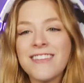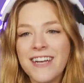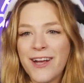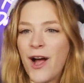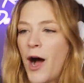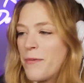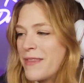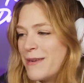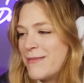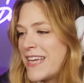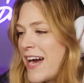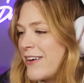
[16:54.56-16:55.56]
He's gonna calm
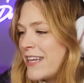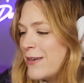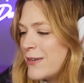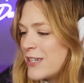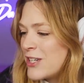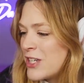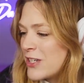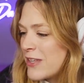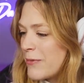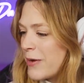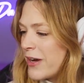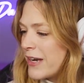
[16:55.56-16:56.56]
them down. He wouldn't cheer
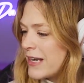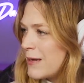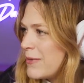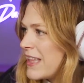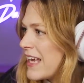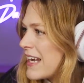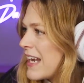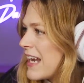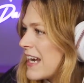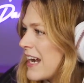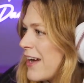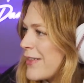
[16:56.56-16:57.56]
them on. He'd be like, no,
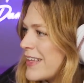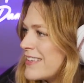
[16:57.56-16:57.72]
no, no,